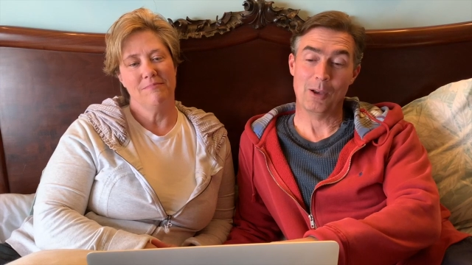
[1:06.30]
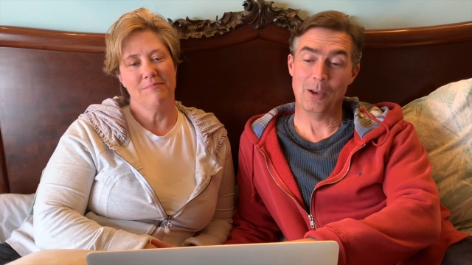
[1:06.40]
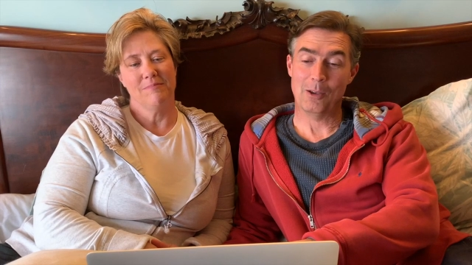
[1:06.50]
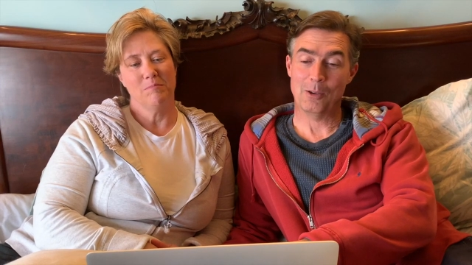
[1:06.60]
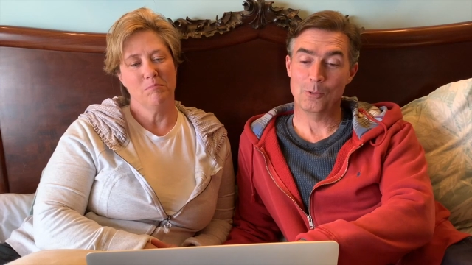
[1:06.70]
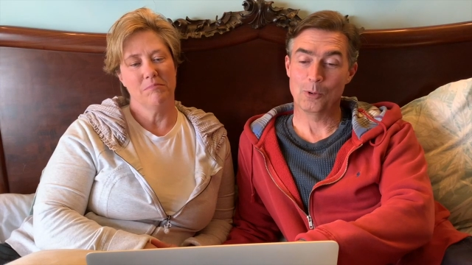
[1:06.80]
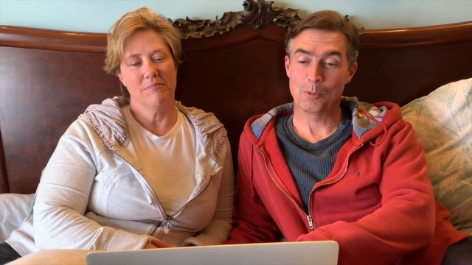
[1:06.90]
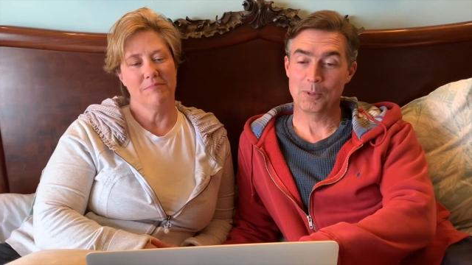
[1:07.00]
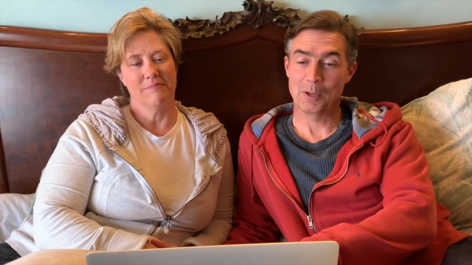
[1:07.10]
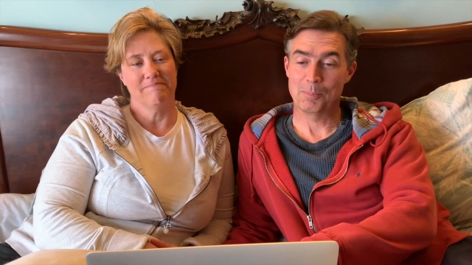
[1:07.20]
Speaker 1: all
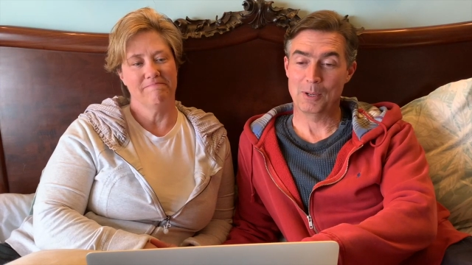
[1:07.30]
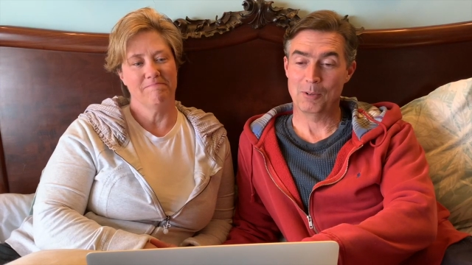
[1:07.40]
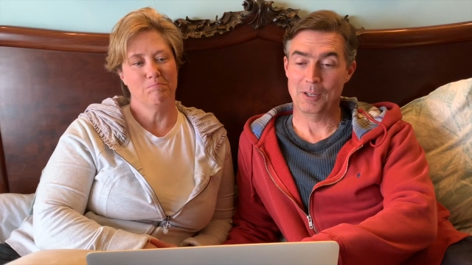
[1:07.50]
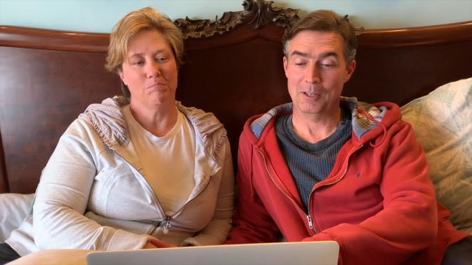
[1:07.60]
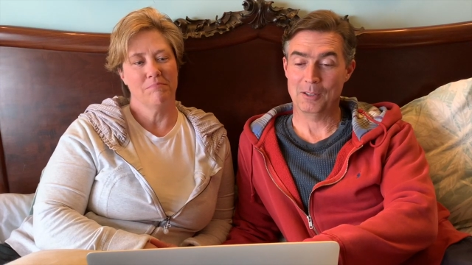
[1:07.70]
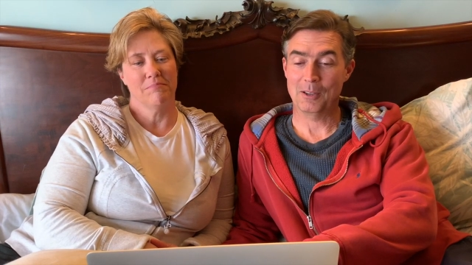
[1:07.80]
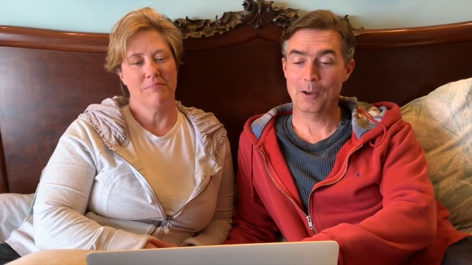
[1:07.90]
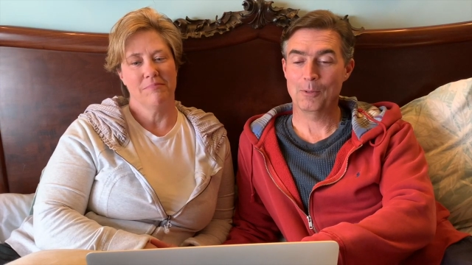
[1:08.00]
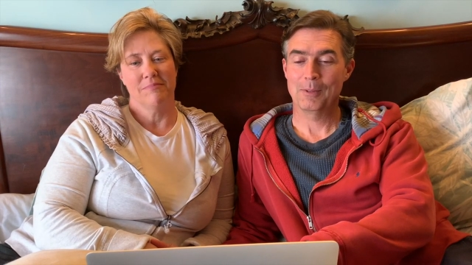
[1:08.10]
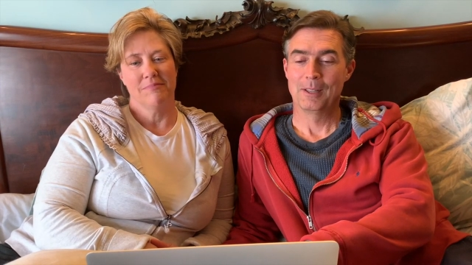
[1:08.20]
warmed up and ready to
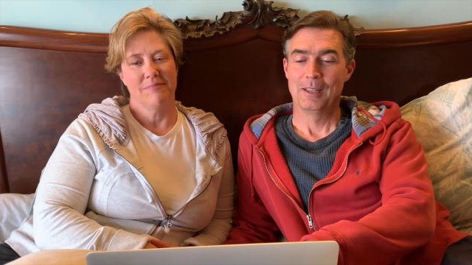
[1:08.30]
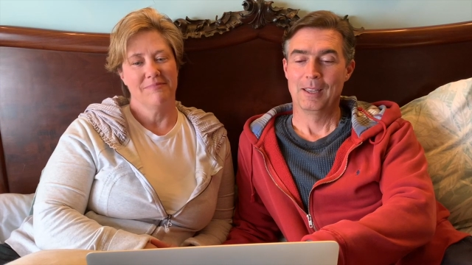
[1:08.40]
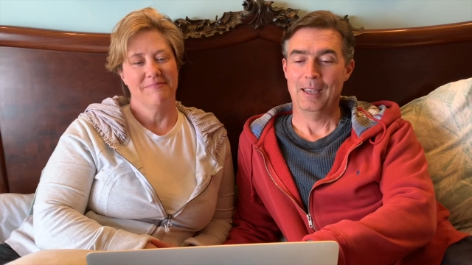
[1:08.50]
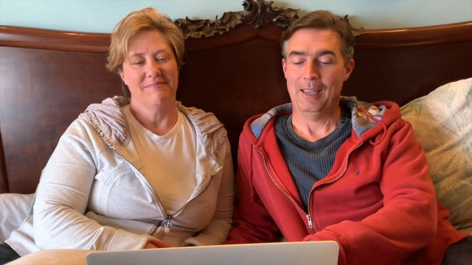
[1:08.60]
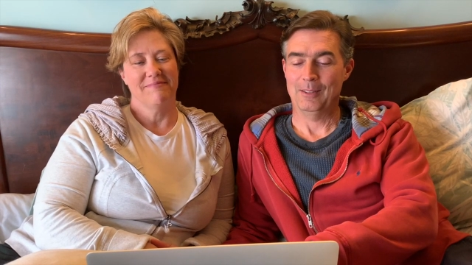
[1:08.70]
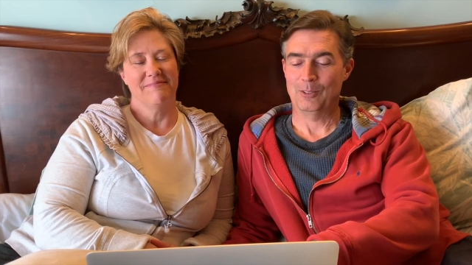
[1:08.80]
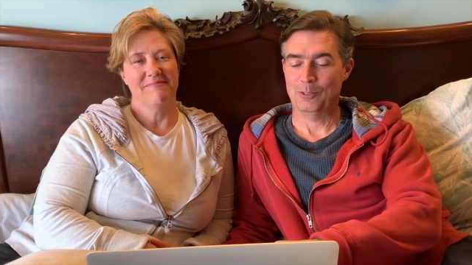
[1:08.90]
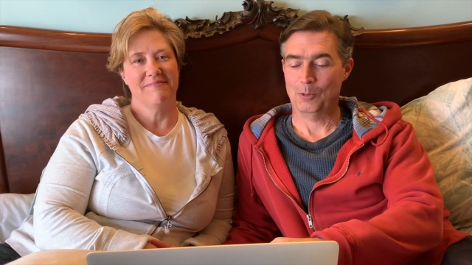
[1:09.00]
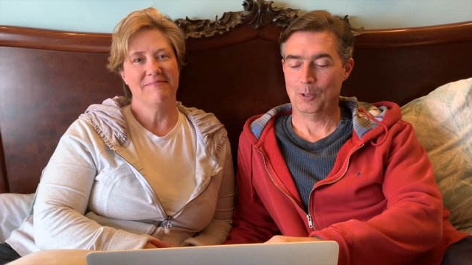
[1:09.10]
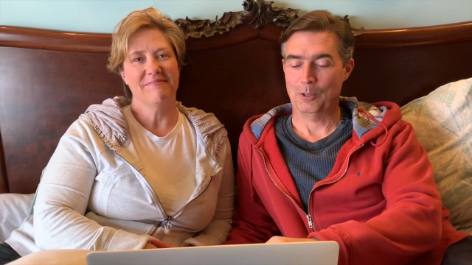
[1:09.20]
go. And
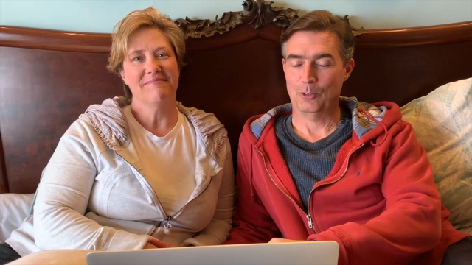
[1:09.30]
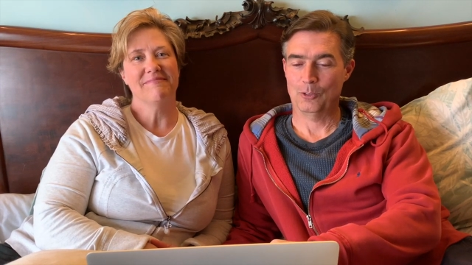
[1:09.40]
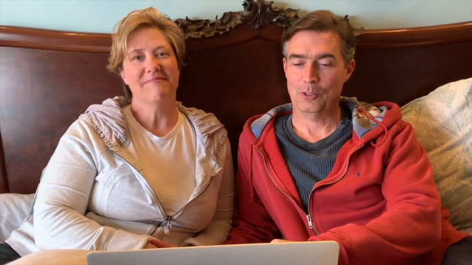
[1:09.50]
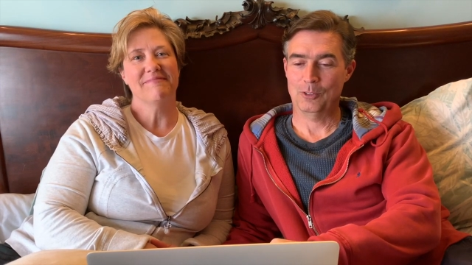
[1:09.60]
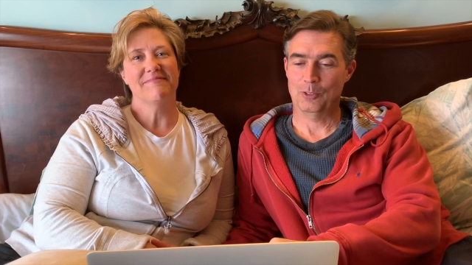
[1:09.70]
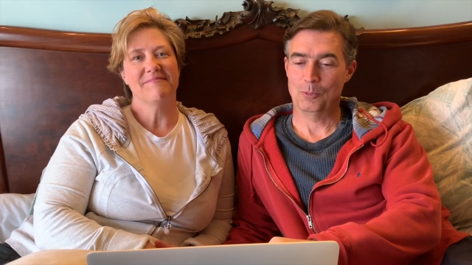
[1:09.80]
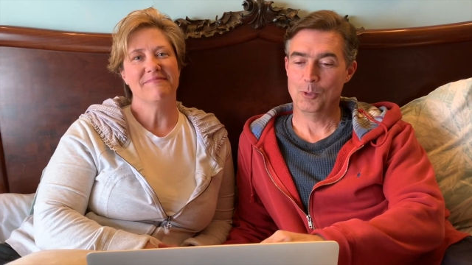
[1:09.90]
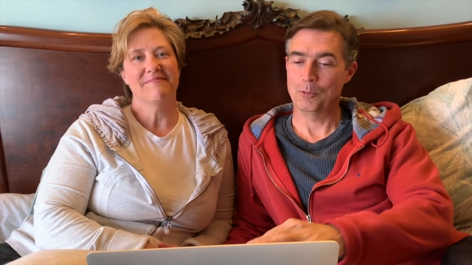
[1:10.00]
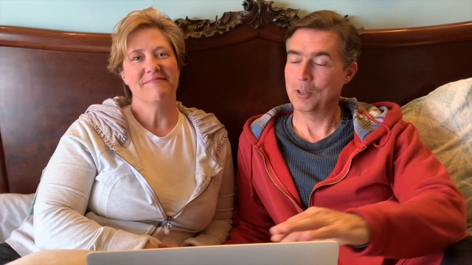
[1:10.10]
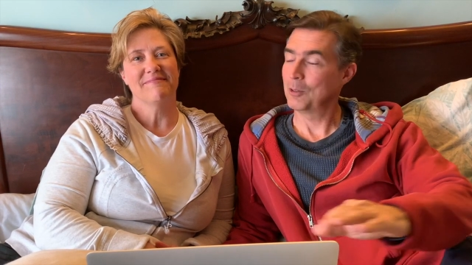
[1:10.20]
so we're going to start this
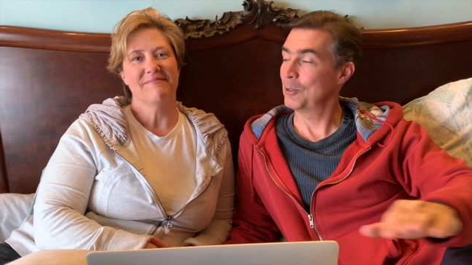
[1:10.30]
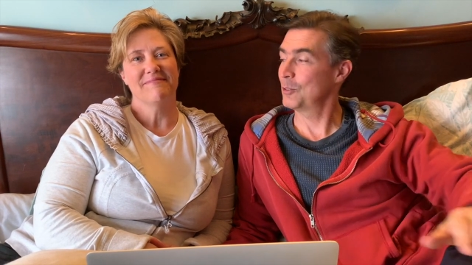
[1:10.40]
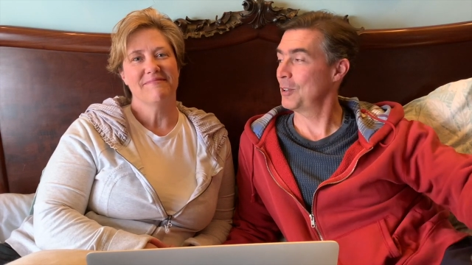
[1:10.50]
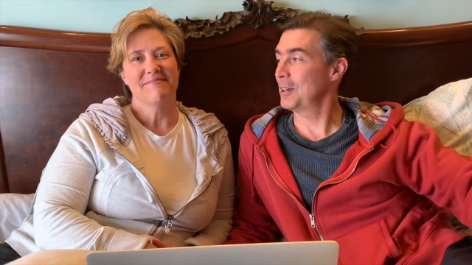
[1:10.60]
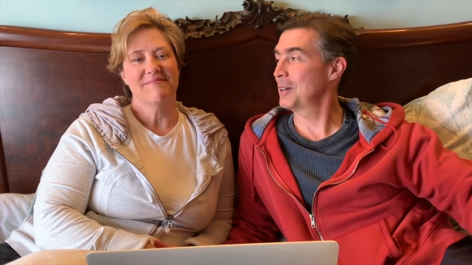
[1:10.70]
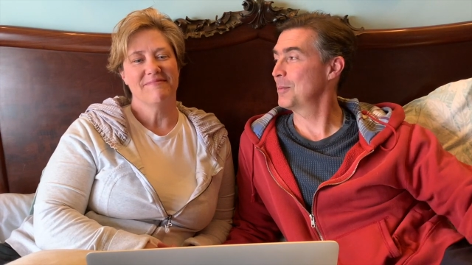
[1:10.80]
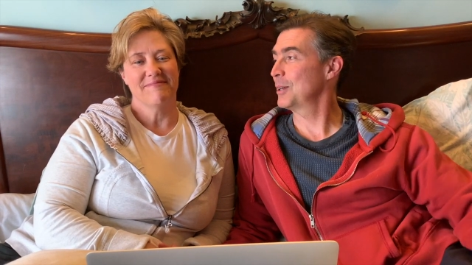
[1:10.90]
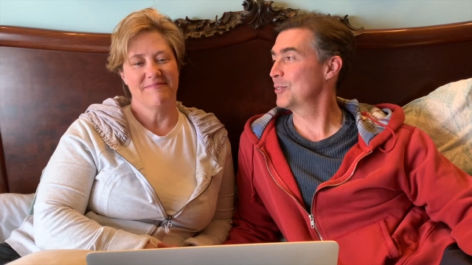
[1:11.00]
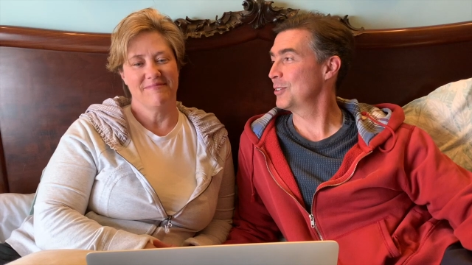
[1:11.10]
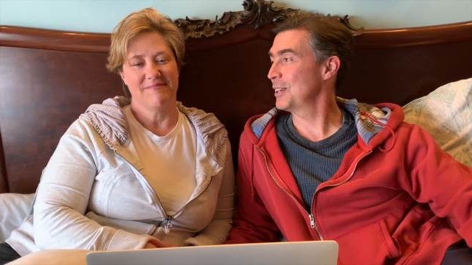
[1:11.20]
movie. Are you excited
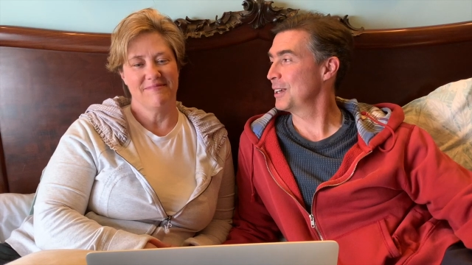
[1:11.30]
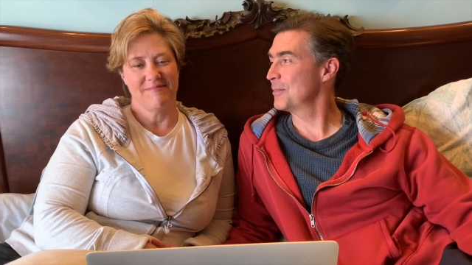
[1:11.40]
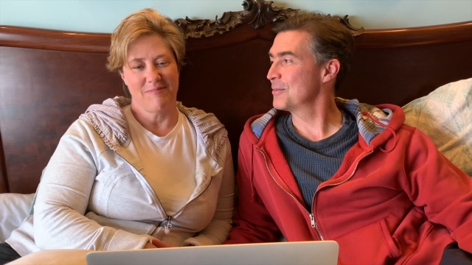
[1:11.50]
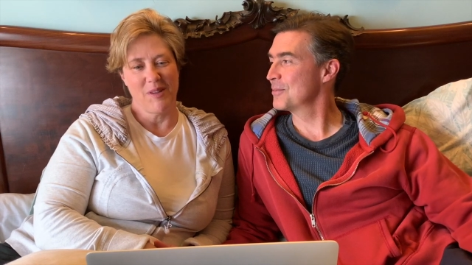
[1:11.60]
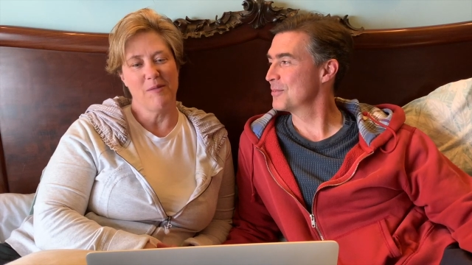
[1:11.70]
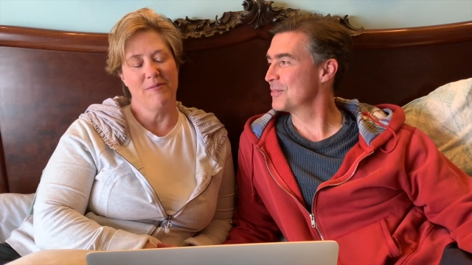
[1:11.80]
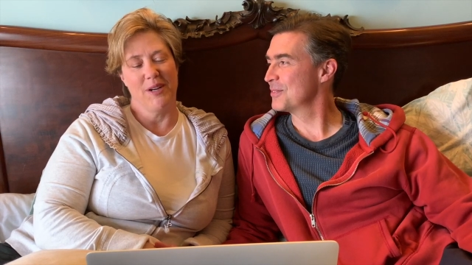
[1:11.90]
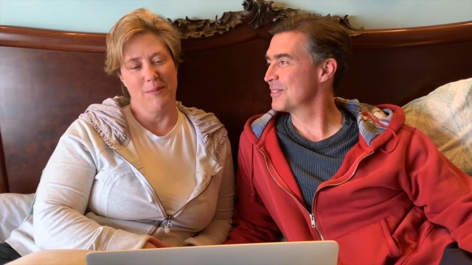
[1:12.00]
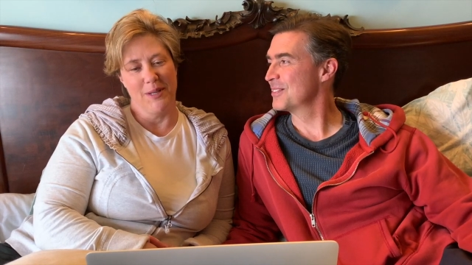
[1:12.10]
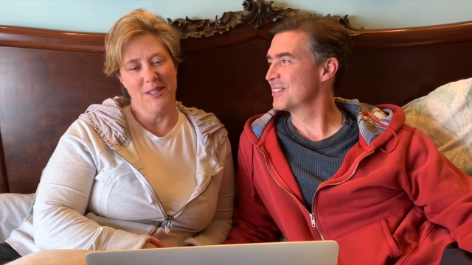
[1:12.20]
about seeing it?
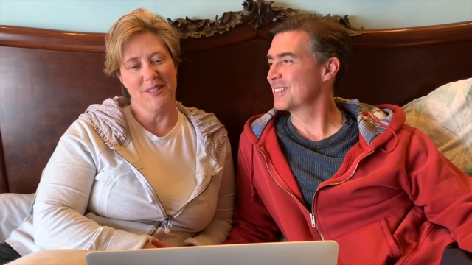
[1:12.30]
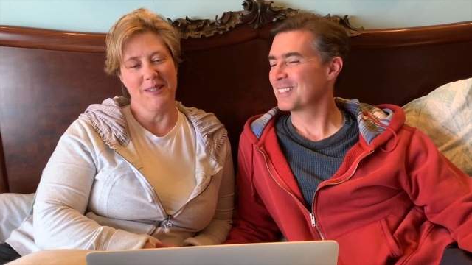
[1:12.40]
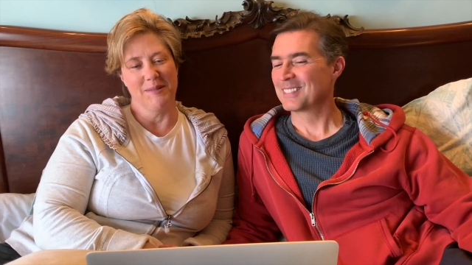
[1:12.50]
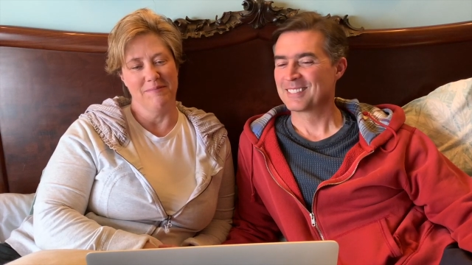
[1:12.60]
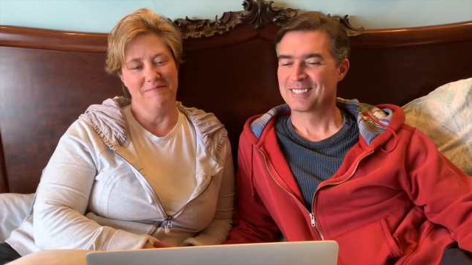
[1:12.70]
Speaker 2: Very much so.